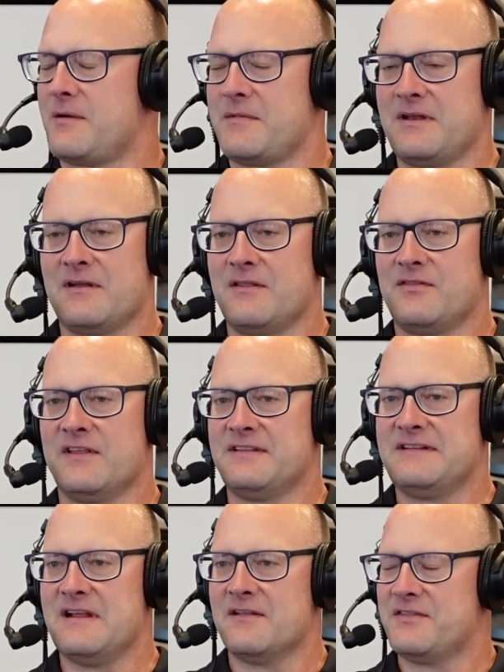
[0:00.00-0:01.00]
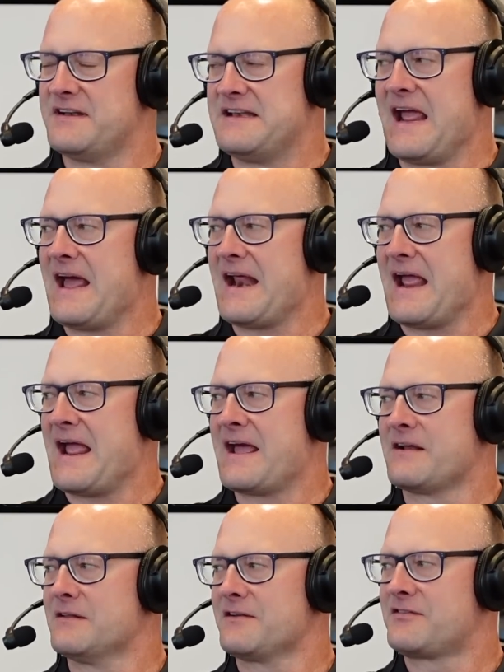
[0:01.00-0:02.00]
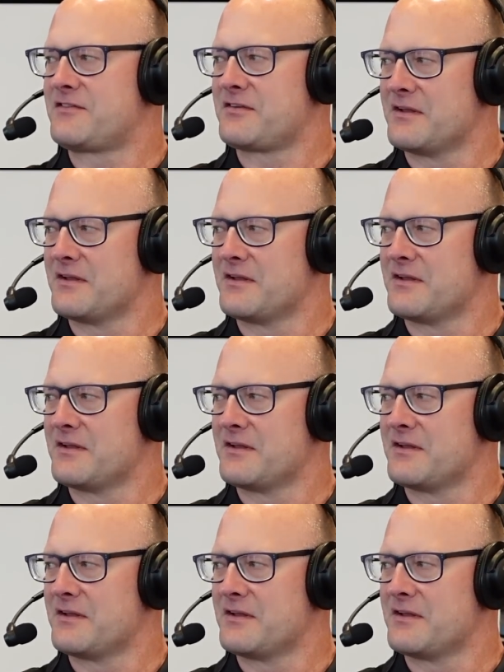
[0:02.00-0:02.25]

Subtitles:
The data analysts